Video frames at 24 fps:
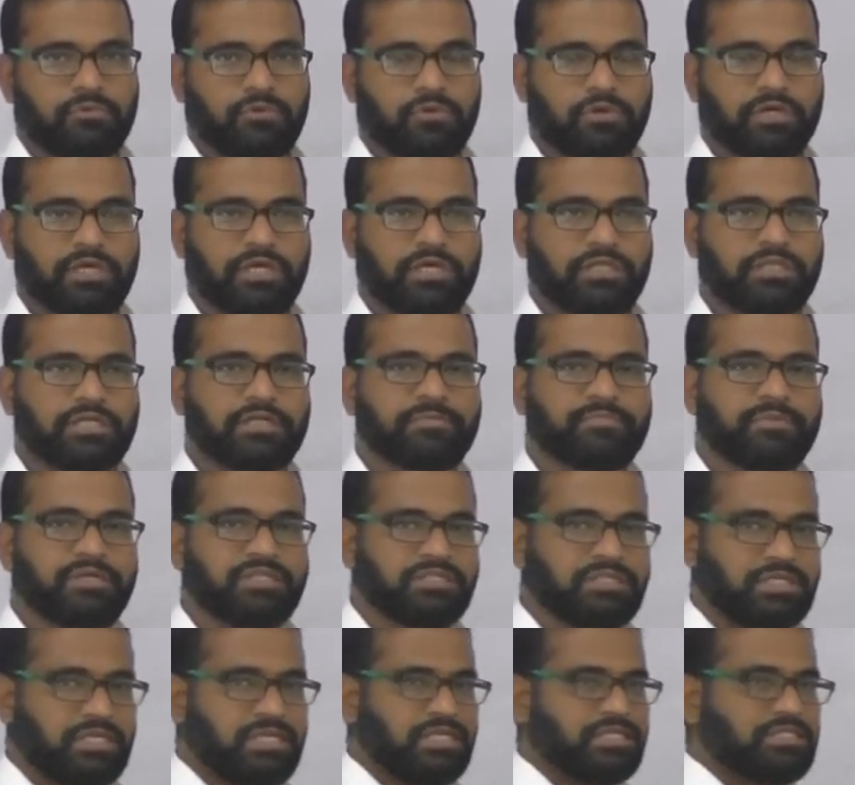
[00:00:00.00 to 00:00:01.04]
Okay, that
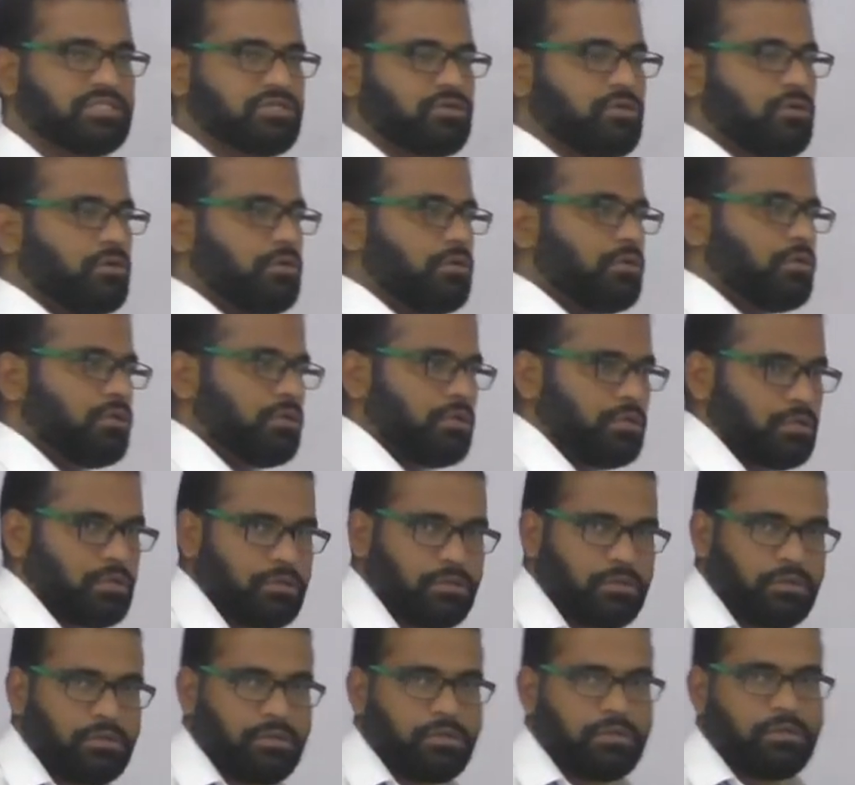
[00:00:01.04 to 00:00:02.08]
means he is caught.
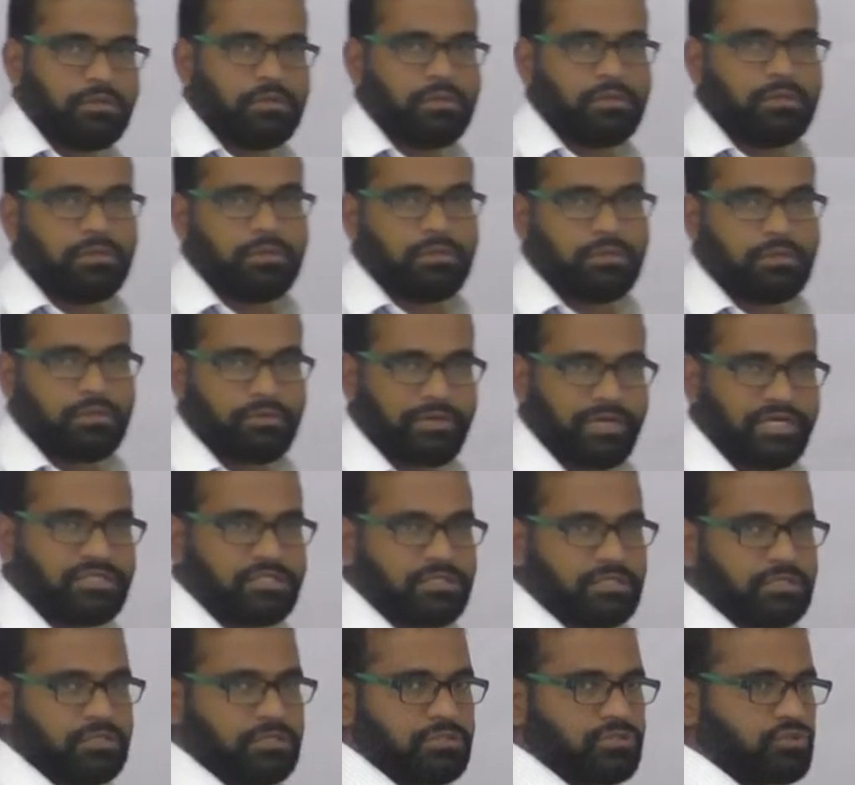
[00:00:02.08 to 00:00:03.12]

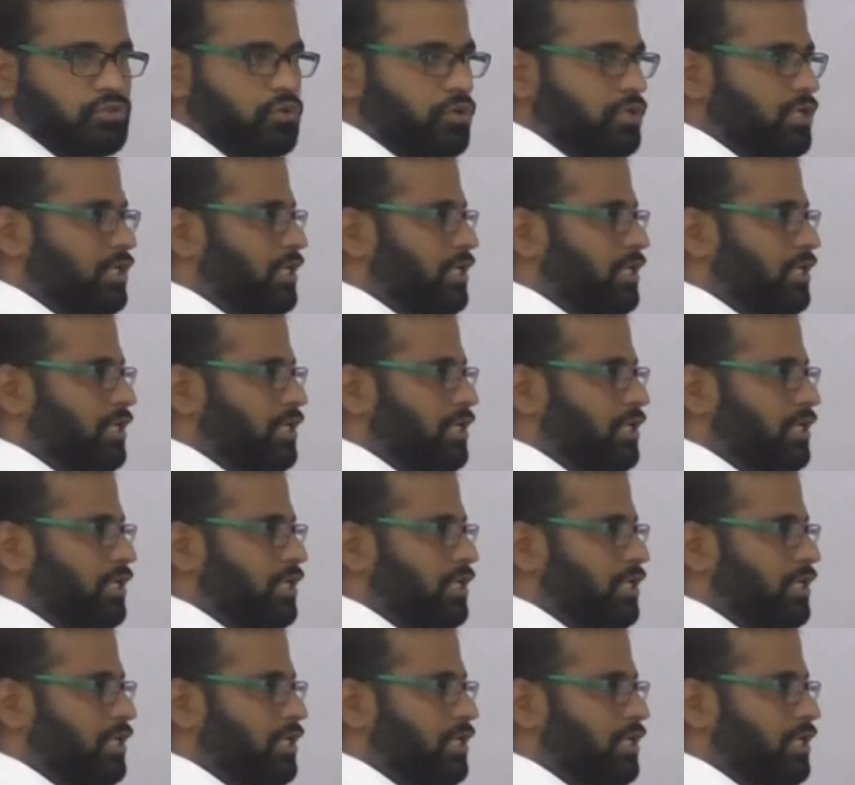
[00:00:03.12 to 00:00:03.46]
Right? So